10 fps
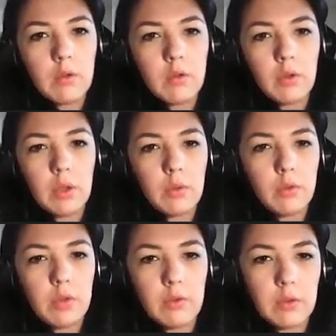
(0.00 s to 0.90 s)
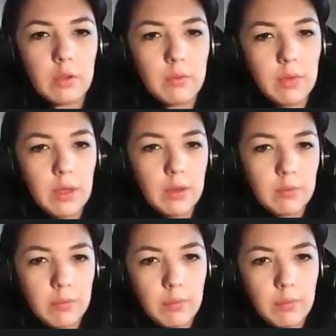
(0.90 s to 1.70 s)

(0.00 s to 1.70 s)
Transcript: So you see that we